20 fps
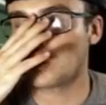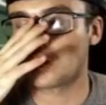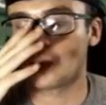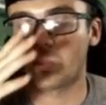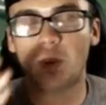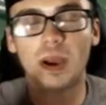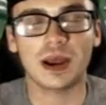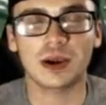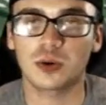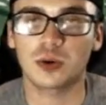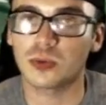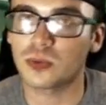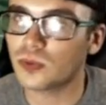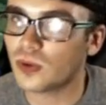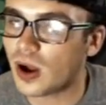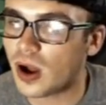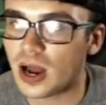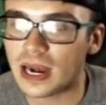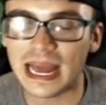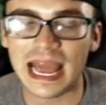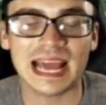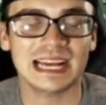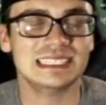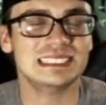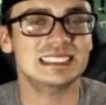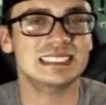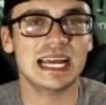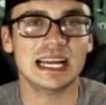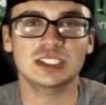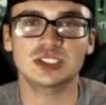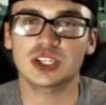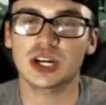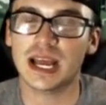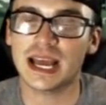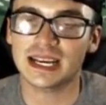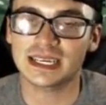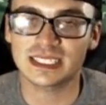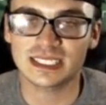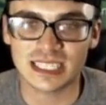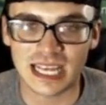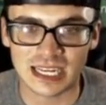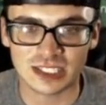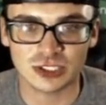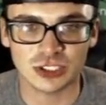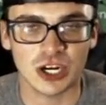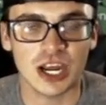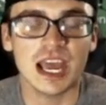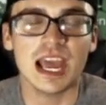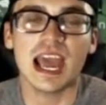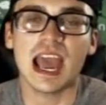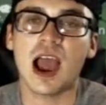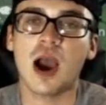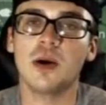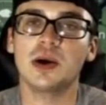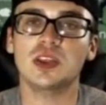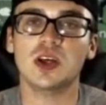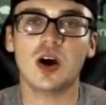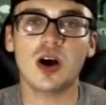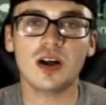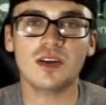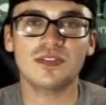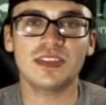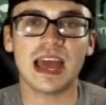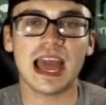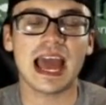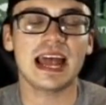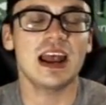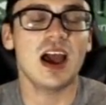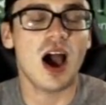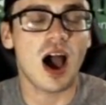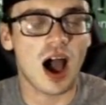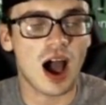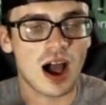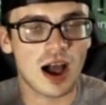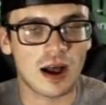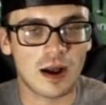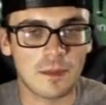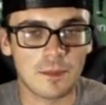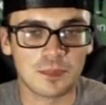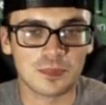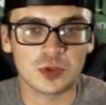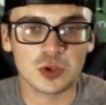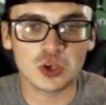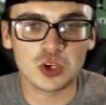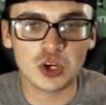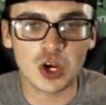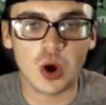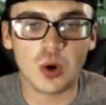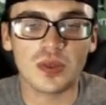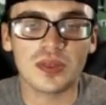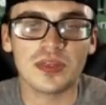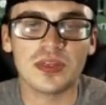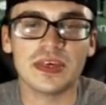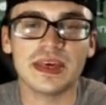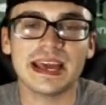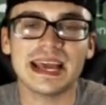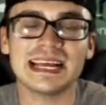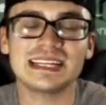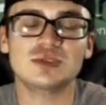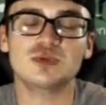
where to run, etc. etc. And with all that, um, you know, it's